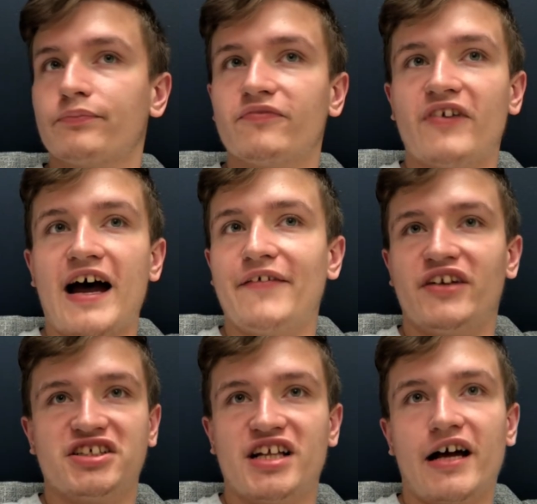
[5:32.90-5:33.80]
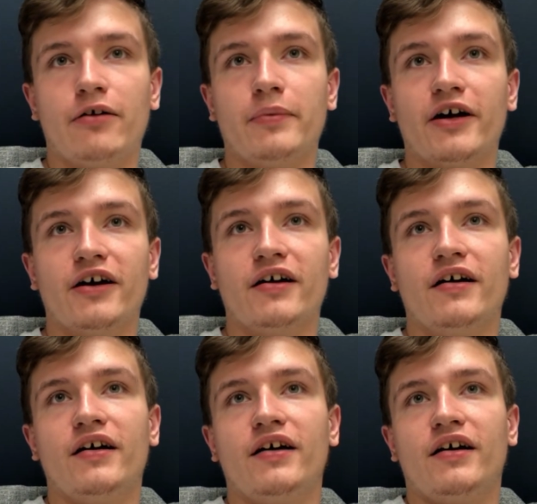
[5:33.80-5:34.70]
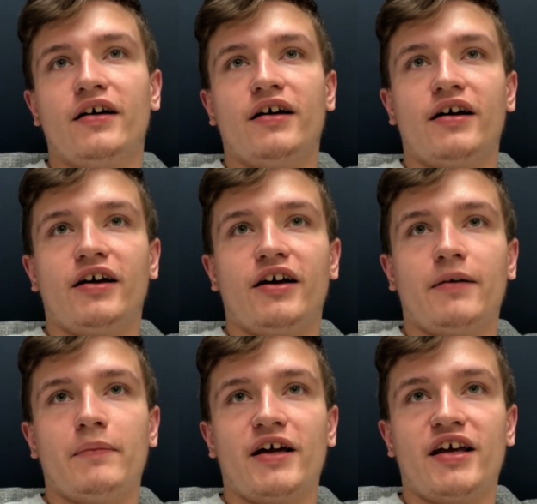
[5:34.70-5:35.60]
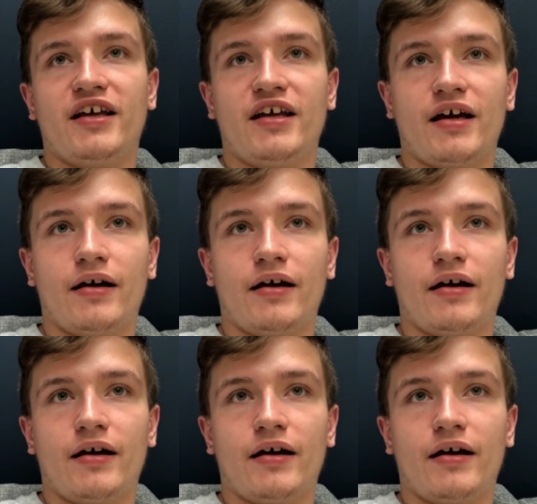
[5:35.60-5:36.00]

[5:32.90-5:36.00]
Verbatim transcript: five-ish now, but um, yeah.